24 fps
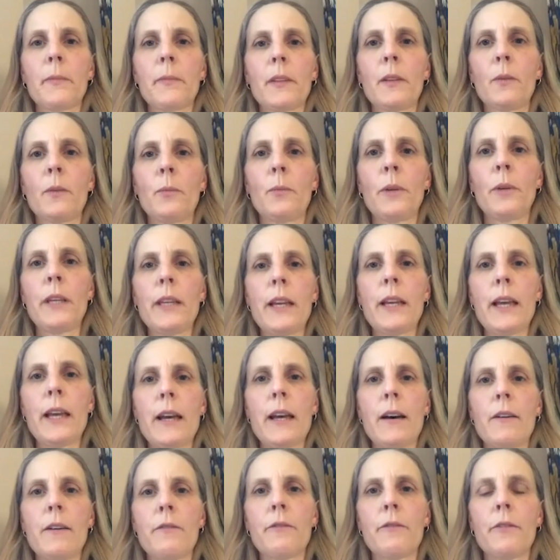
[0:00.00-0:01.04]
we
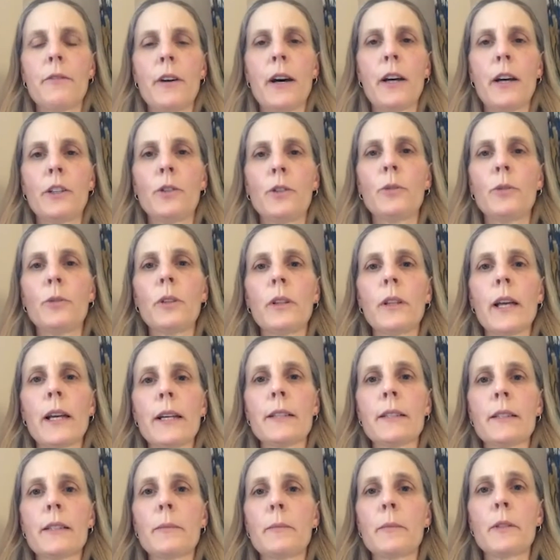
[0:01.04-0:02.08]
have
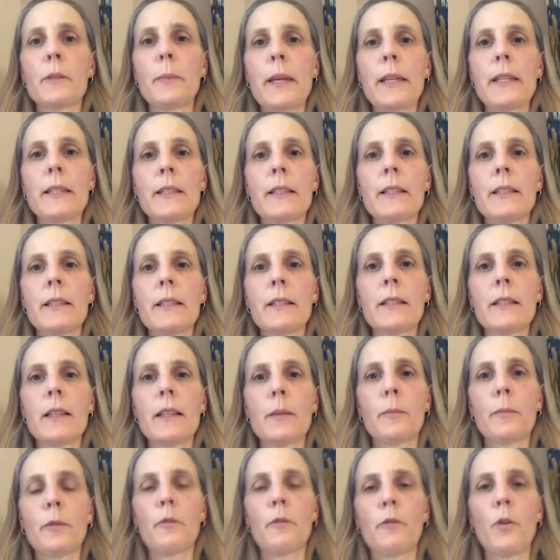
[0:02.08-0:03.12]
utilized some spaces that
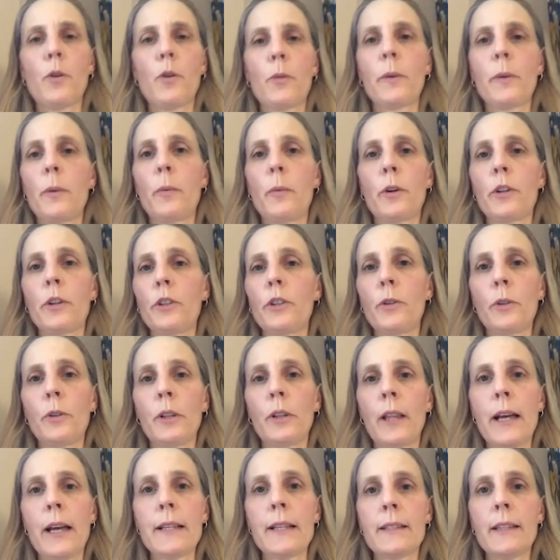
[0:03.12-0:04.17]
before we weren't
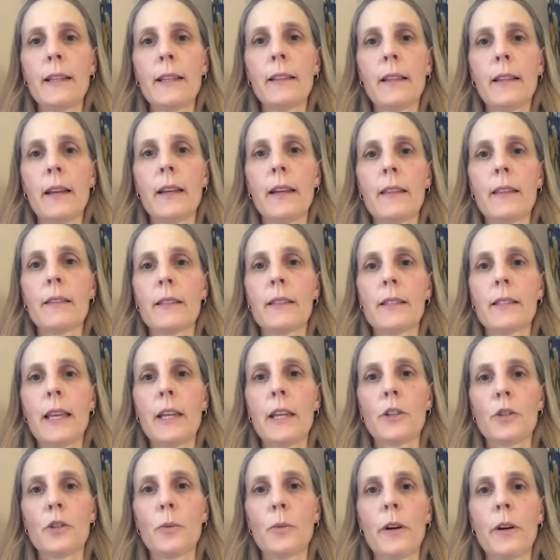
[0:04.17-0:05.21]
utilizing, like the
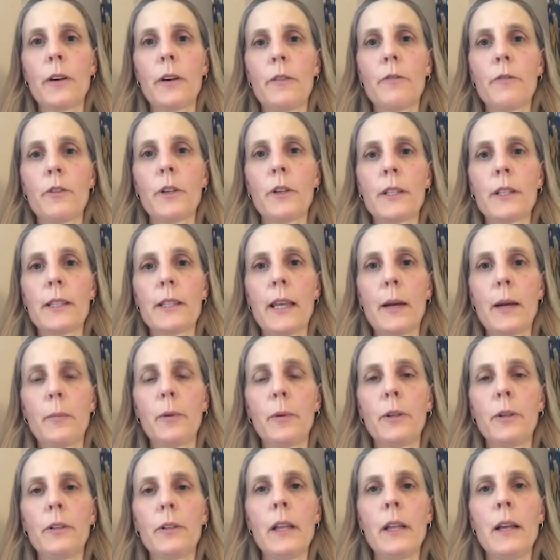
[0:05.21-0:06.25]
sanctuary, for
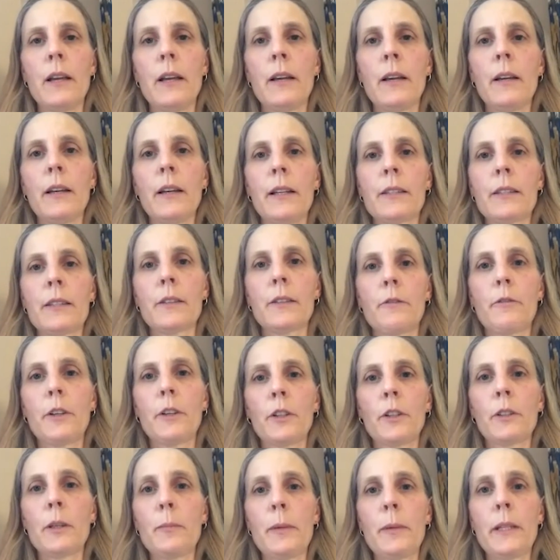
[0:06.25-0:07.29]
example. It's a
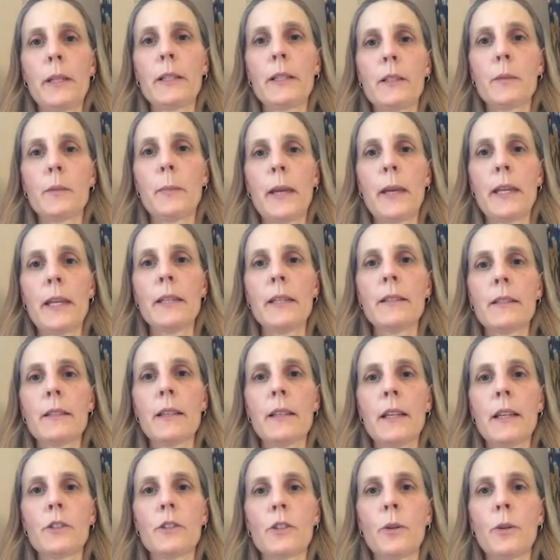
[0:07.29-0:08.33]
fairly big space,
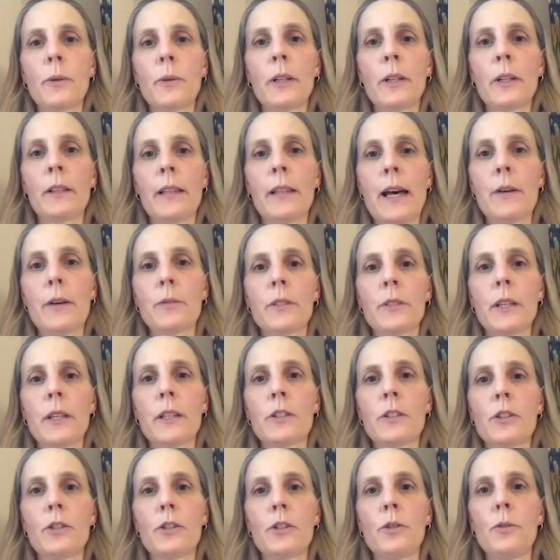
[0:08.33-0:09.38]
and so it allows
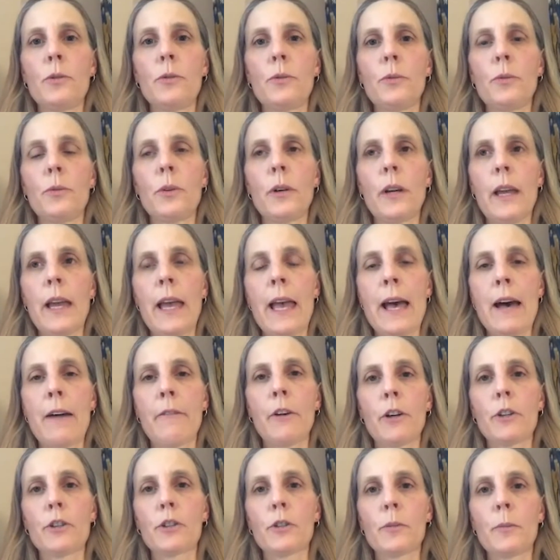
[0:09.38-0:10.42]
us to have
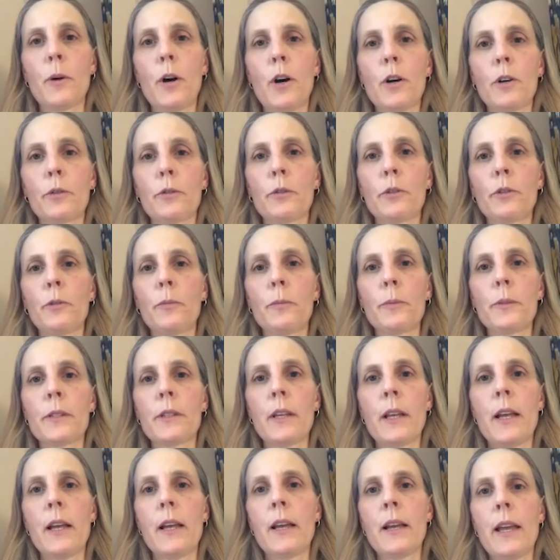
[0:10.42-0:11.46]
our small groups
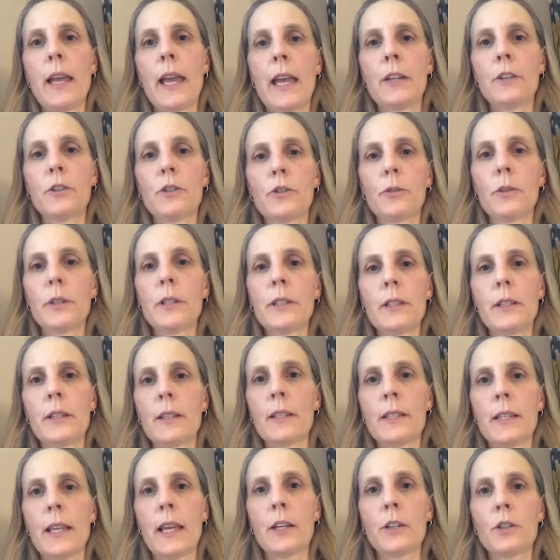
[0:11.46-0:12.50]
enter into the
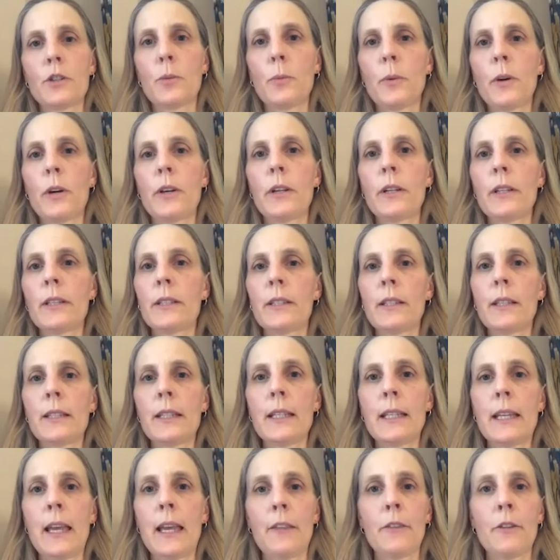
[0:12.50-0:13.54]
sanctuary, sit
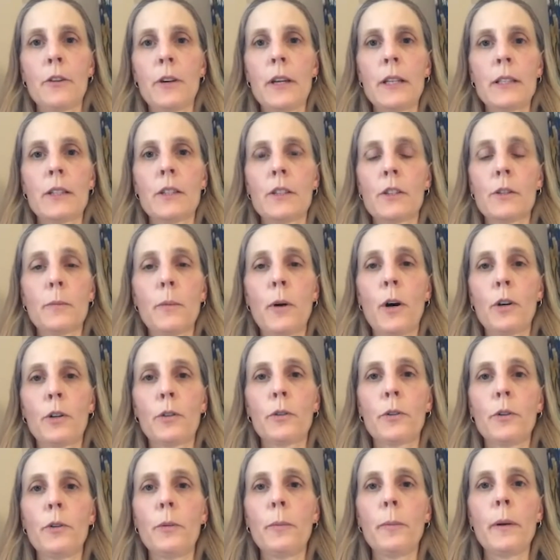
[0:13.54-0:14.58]
together as a small
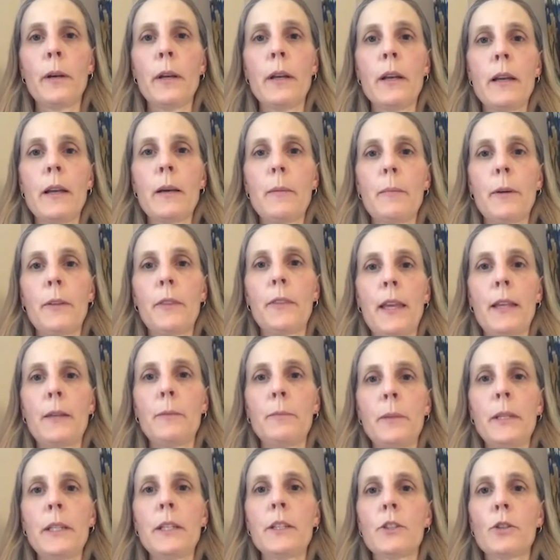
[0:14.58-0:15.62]
group, but
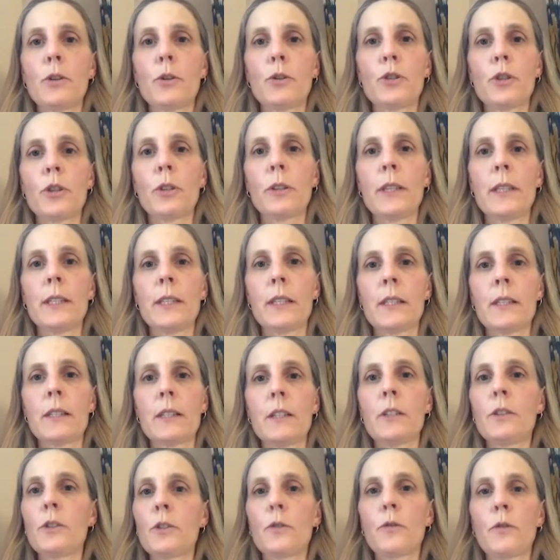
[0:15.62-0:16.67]
then be socially
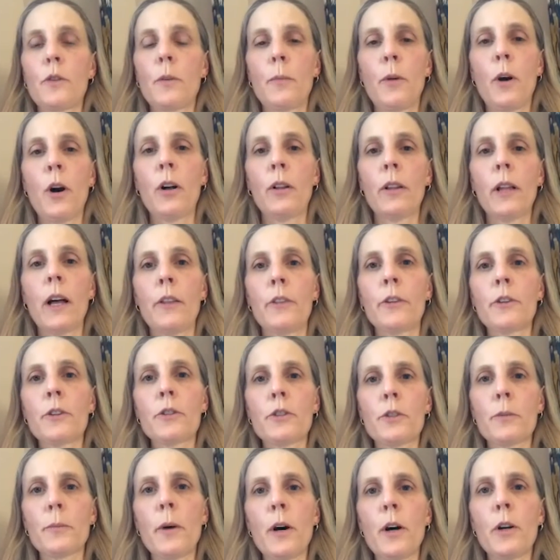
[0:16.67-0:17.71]
distanced from all other
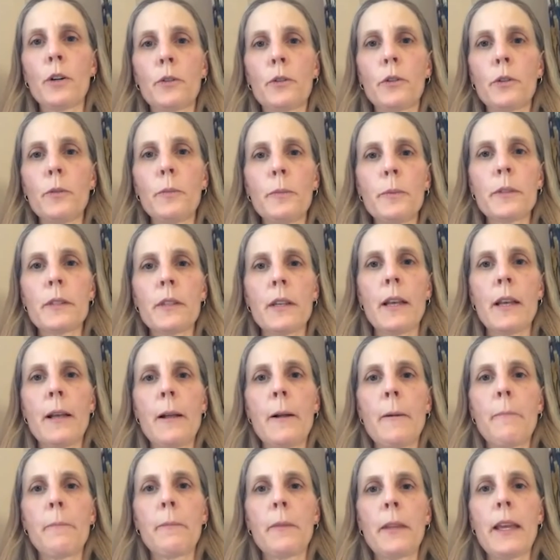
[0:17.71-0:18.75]
small groups.
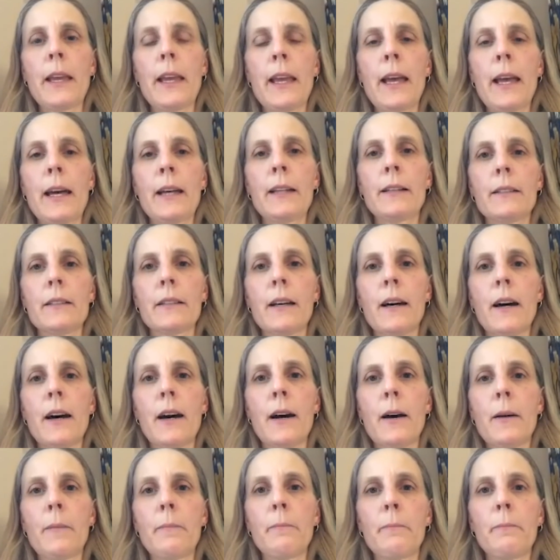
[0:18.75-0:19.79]
And
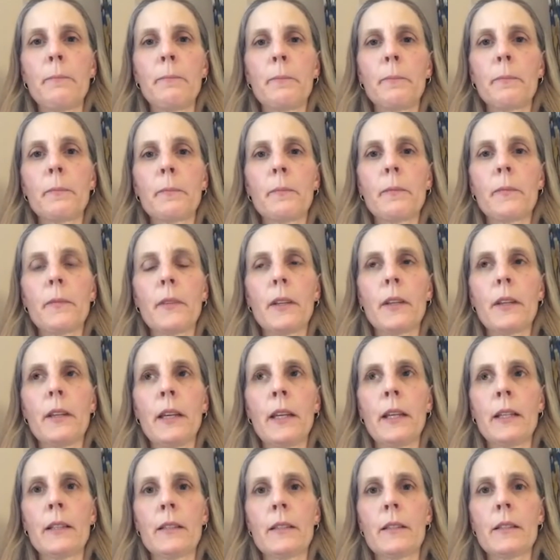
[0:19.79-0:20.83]

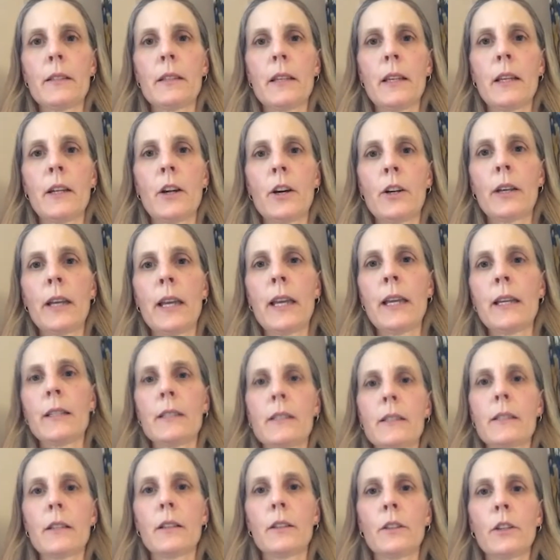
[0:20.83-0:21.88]
it's, in our
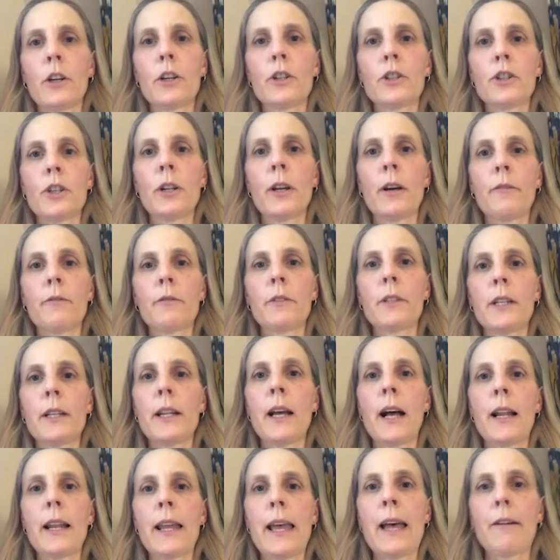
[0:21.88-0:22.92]
case, large enough to
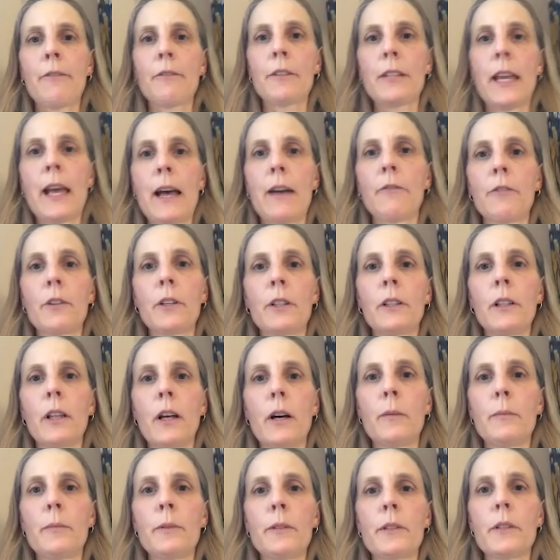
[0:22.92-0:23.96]
not have to have
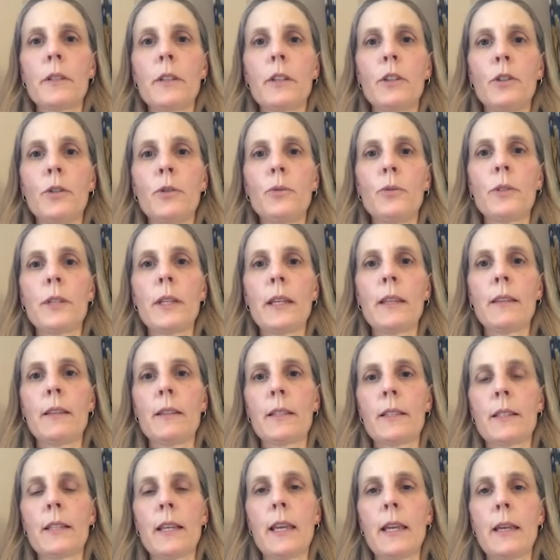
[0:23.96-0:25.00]
clubs using the
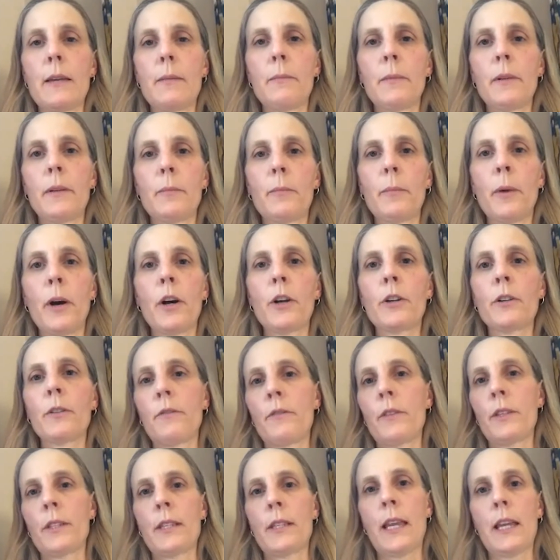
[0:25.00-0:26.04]
same part
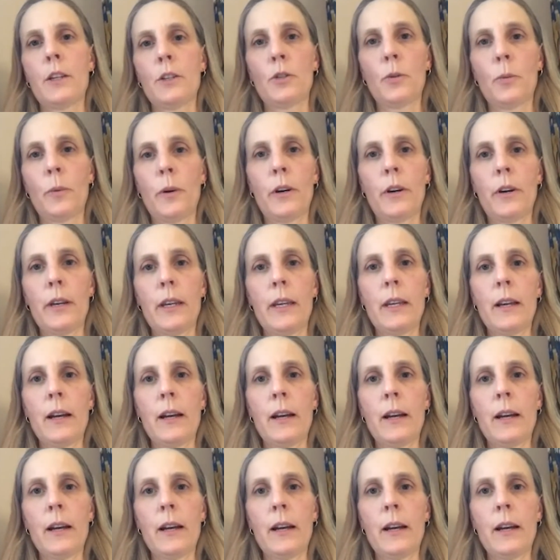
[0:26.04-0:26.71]
of the sanctuary